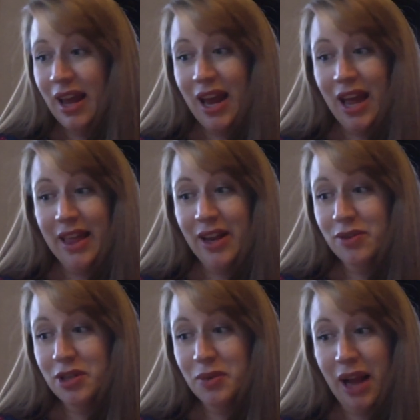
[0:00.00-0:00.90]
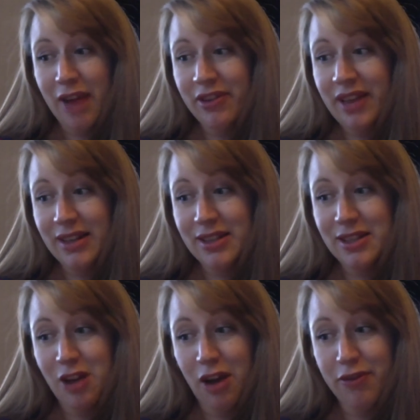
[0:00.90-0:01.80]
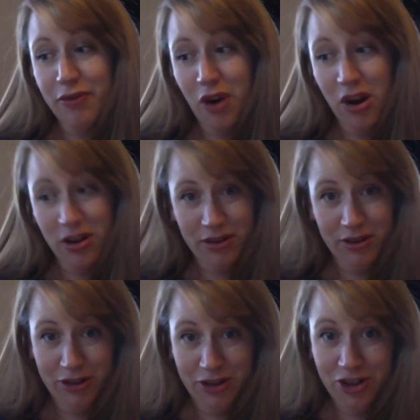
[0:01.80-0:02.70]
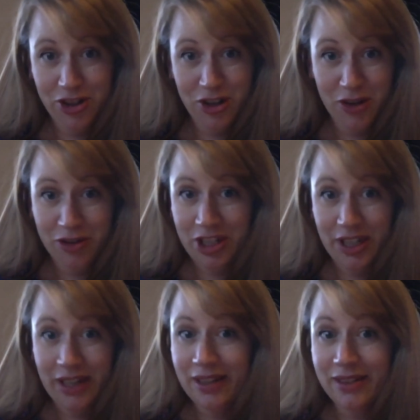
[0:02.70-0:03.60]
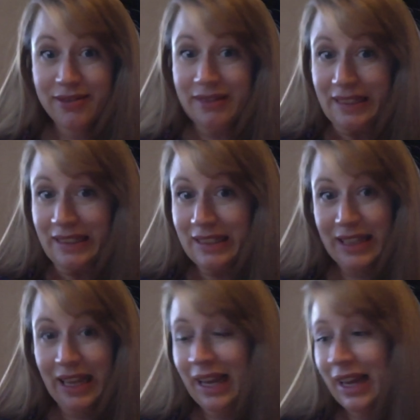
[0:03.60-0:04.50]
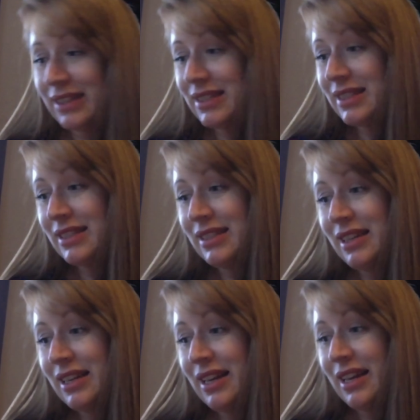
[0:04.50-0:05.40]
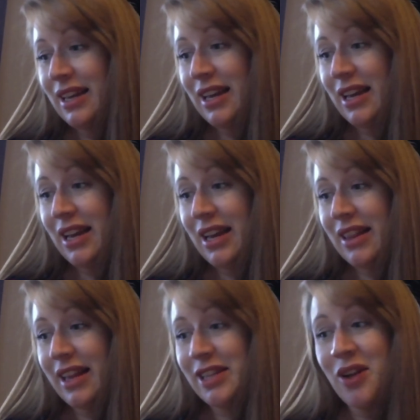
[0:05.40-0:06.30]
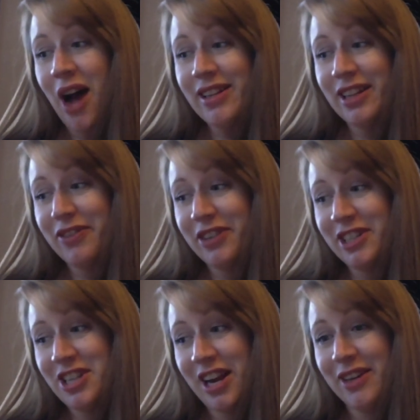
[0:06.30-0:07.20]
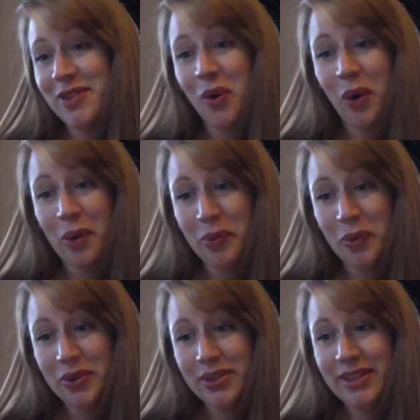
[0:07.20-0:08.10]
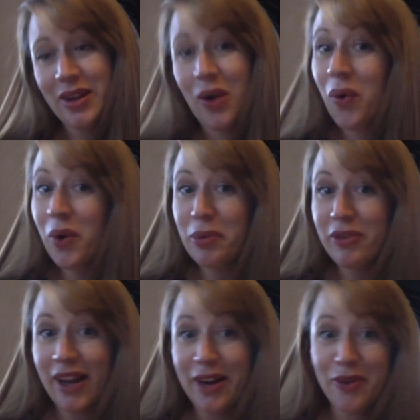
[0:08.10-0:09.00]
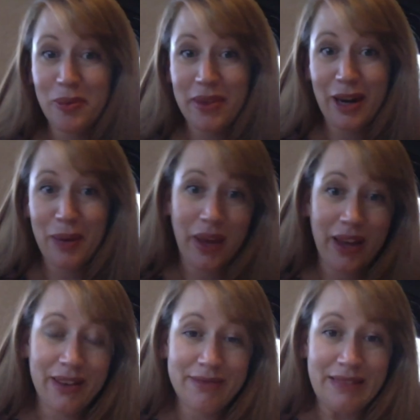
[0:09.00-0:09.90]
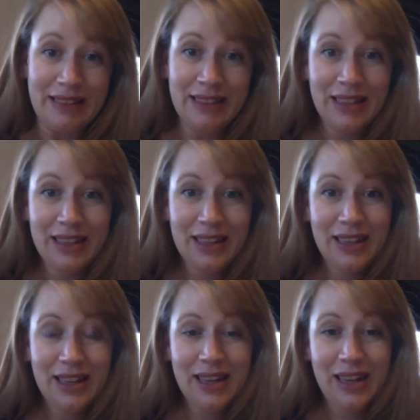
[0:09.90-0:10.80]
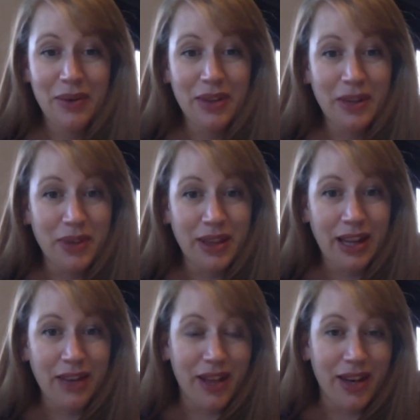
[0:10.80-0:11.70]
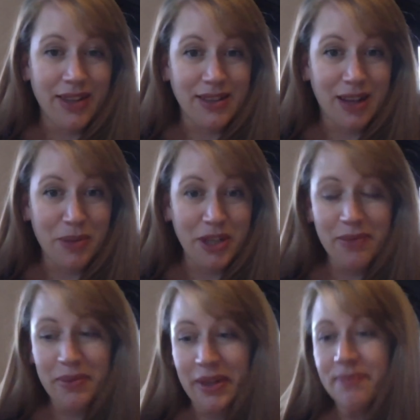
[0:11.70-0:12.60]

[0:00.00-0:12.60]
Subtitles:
They don't do whatever that sophrology thing is. They do not deliver in chairs or in pools or provide aromatherapy. I really wouldn't think of that as an option, but